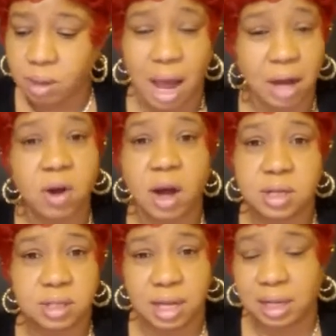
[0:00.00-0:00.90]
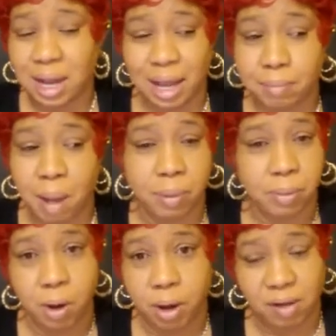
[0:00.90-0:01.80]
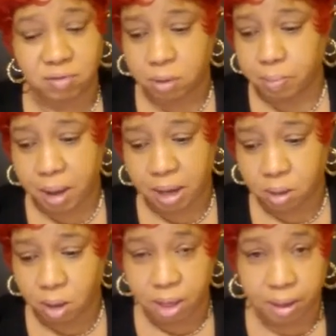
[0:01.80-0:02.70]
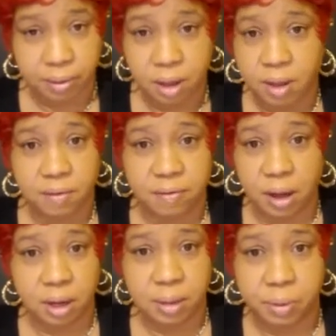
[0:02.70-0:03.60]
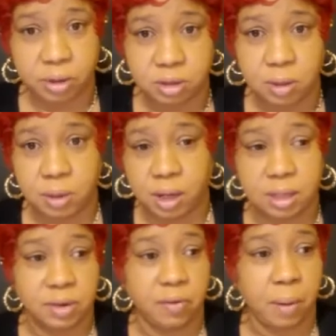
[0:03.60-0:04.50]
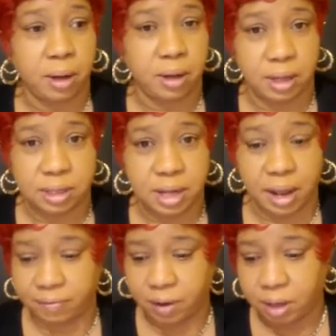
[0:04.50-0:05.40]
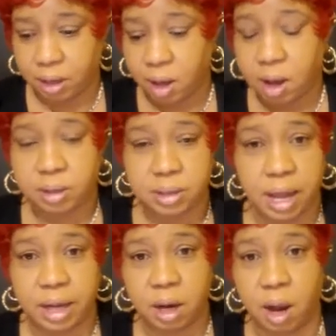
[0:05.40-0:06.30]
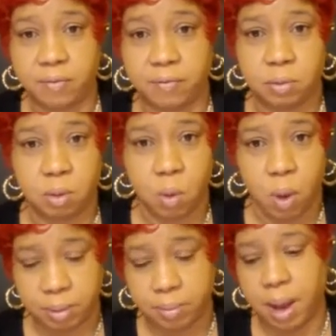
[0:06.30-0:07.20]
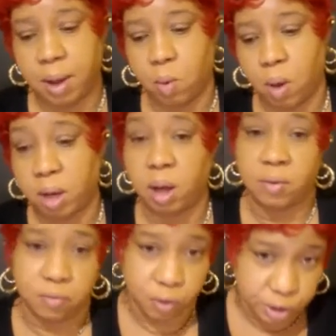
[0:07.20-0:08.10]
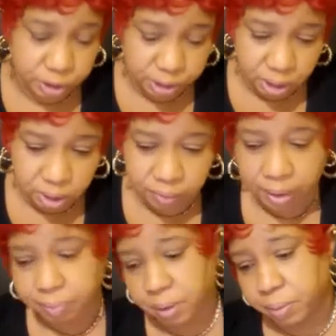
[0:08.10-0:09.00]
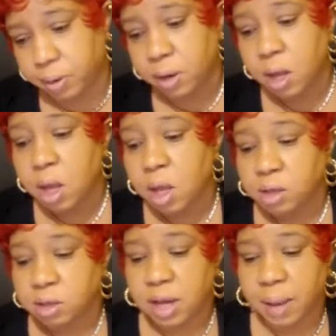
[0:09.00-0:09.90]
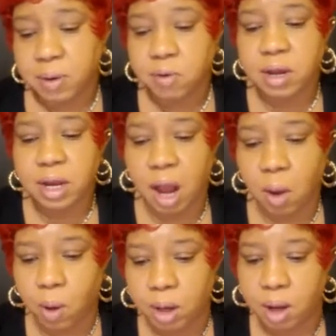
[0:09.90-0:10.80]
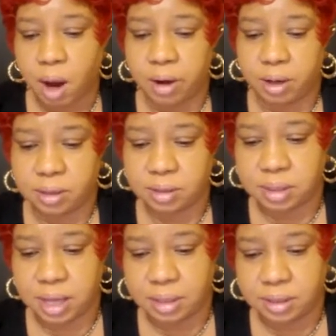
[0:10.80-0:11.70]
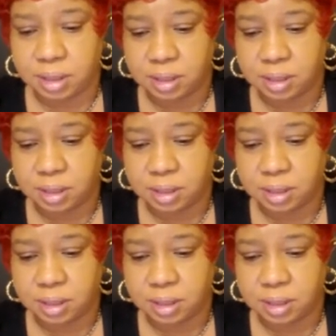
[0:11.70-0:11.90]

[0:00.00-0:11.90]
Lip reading: I don't understand, like Bobby Brown have some bad luck follow him or something, because everybody in his life are dying off one by one, unfortunately, right, people? So let me read on what the article says.